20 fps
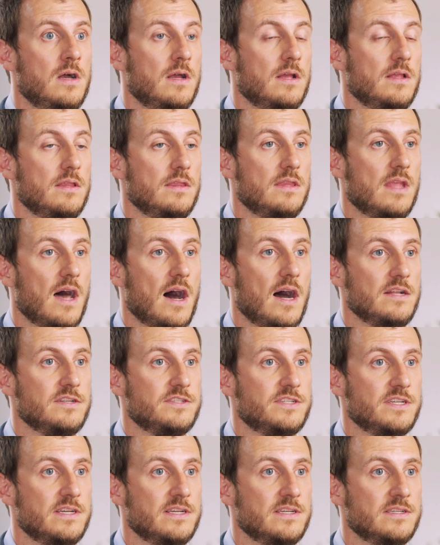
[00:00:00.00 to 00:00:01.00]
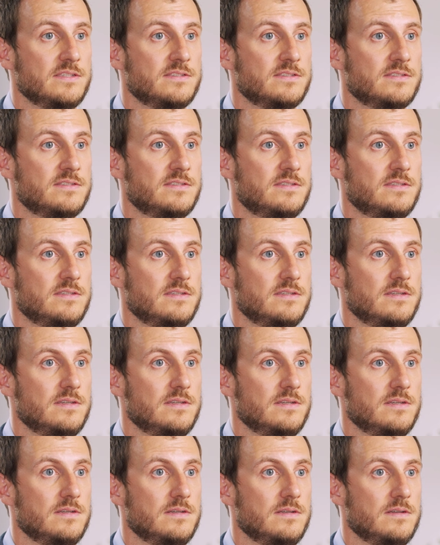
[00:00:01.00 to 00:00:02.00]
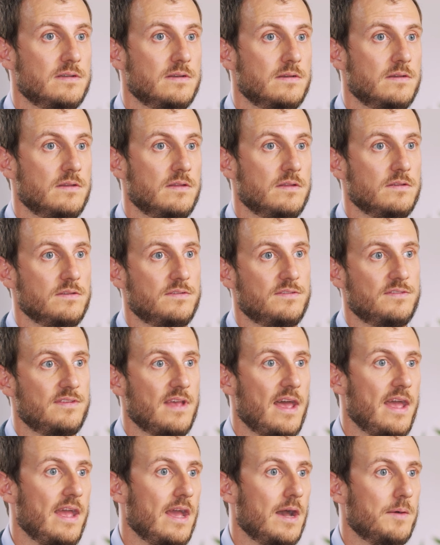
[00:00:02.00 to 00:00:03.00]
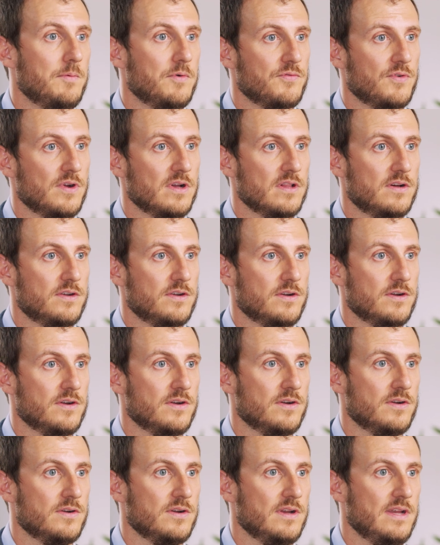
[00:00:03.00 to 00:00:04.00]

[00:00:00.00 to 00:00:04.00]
not just say I'm a realtor